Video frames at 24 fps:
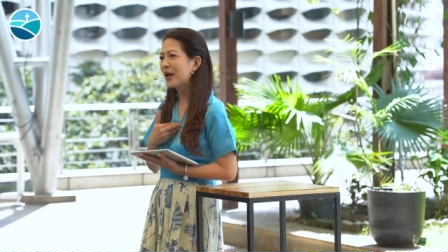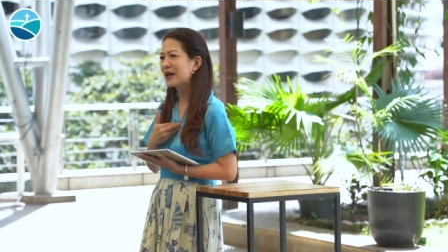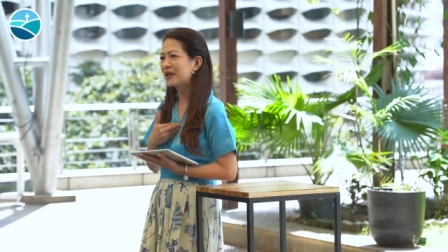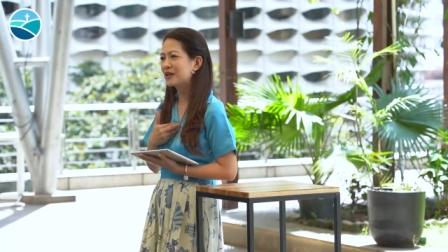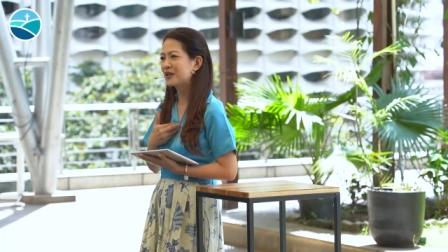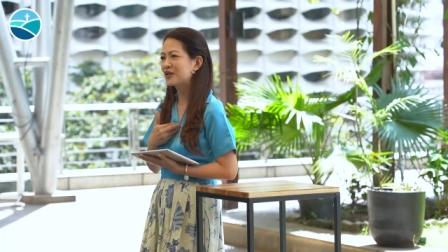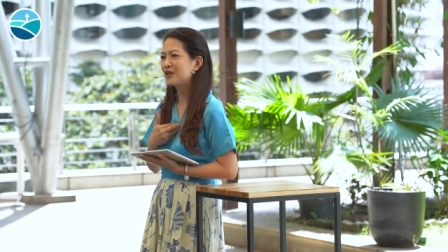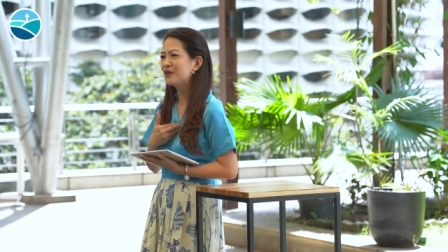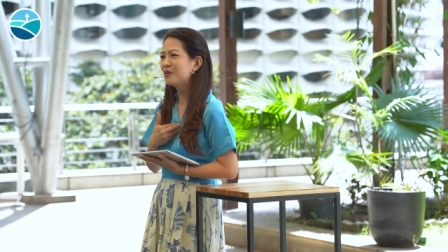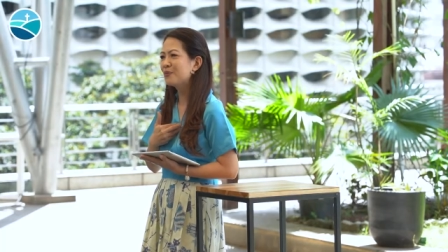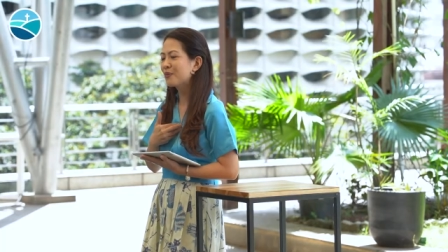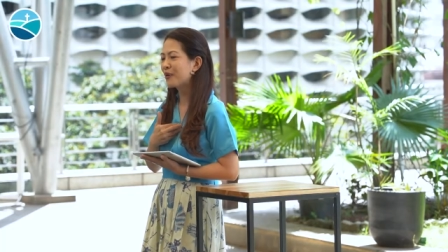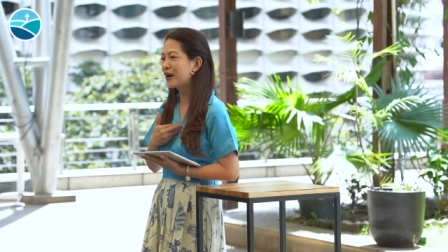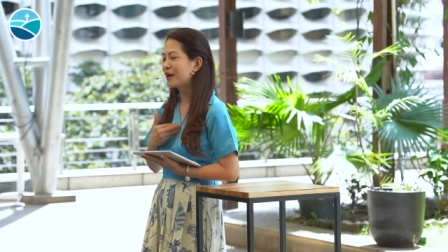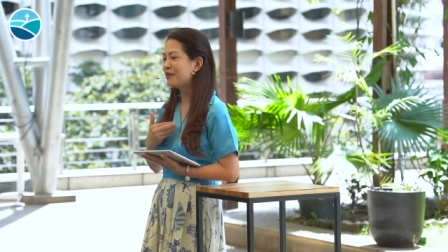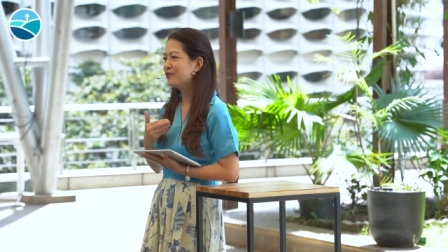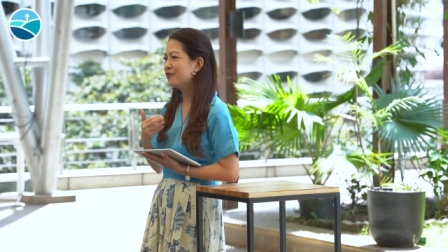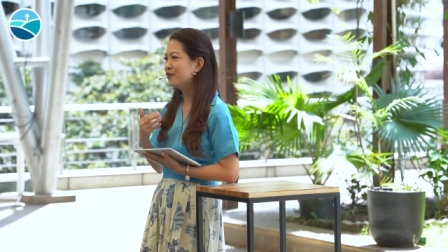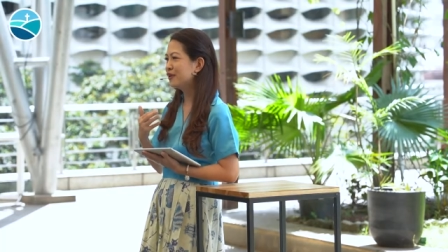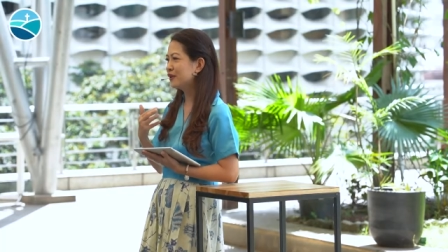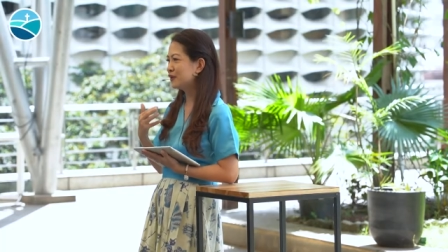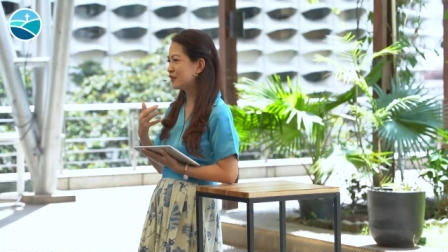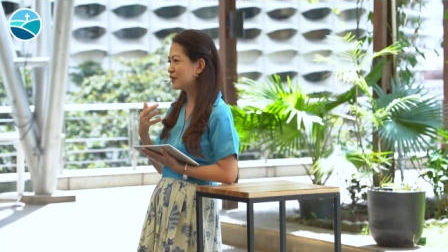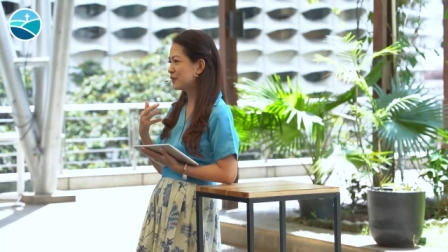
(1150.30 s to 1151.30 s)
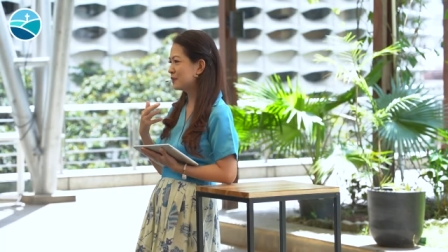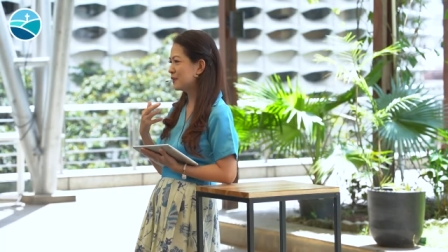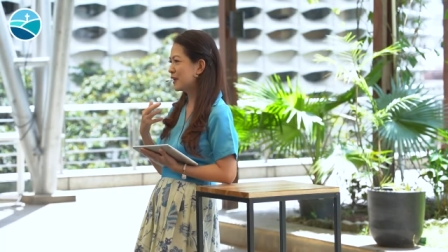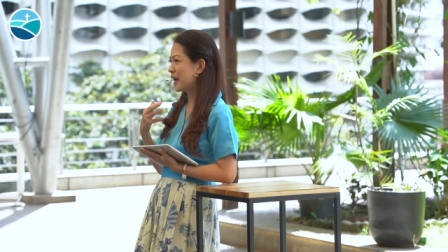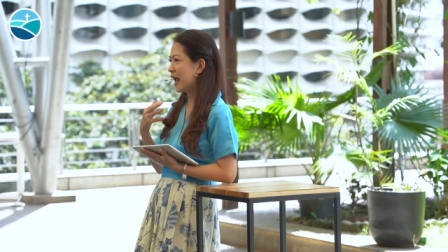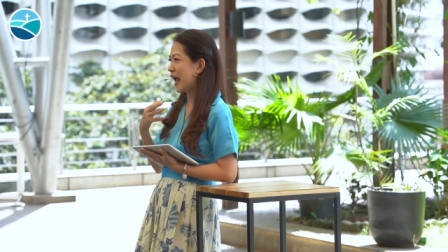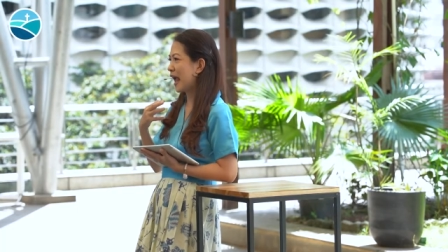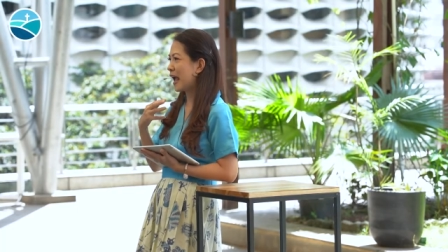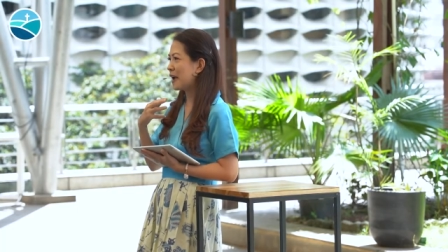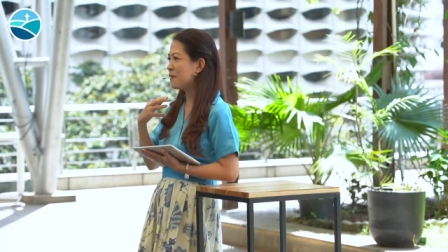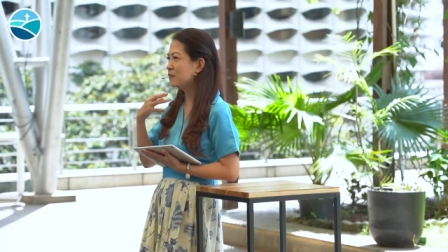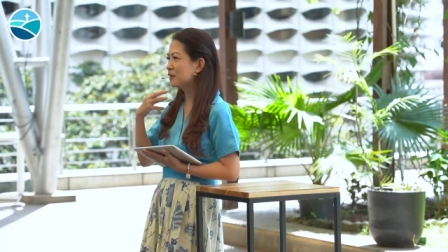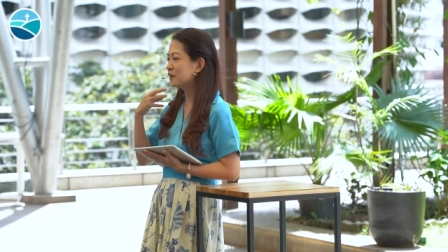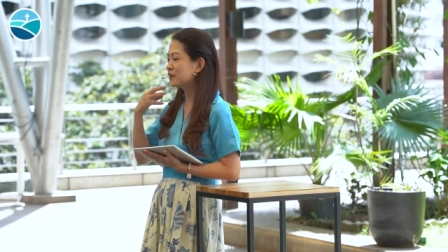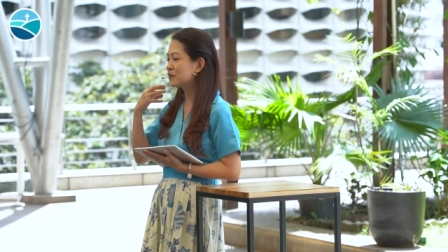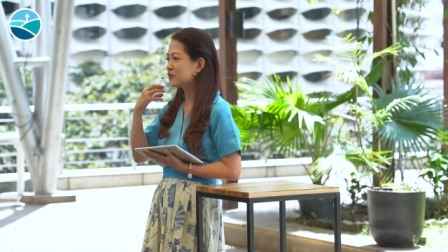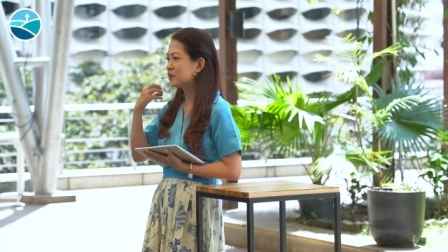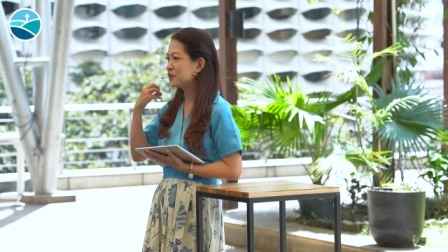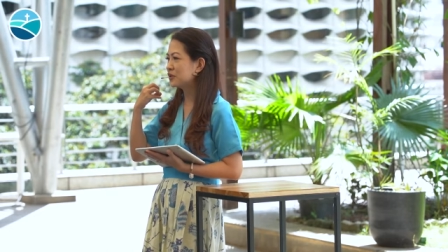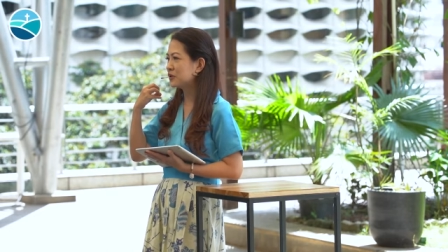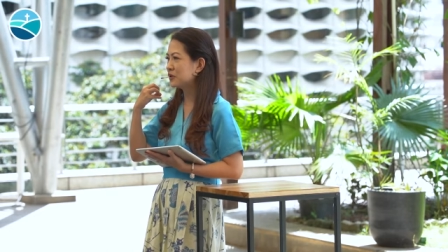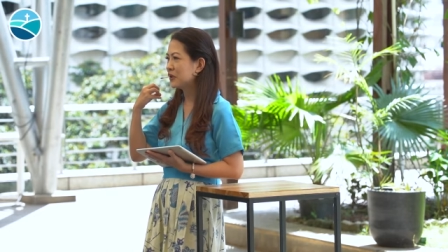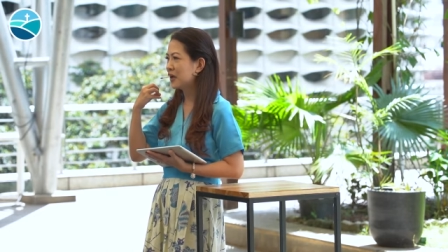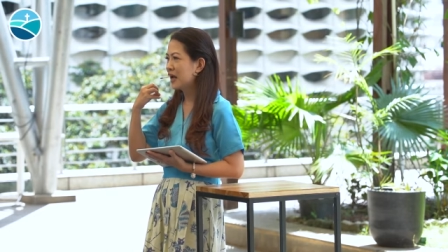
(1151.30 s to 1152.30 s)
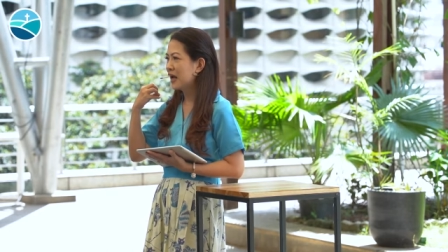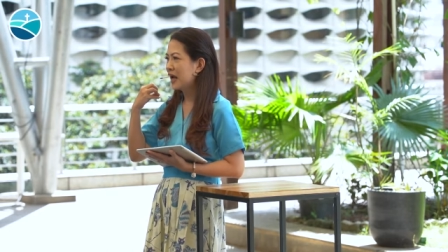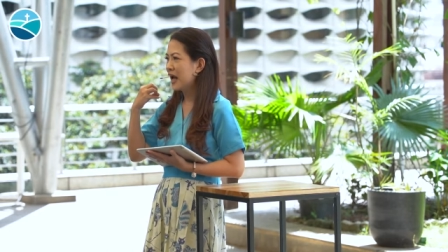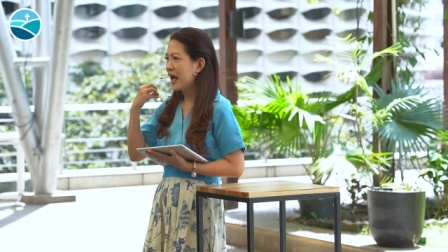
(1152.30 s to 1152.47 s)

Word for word: are too prideful to be able to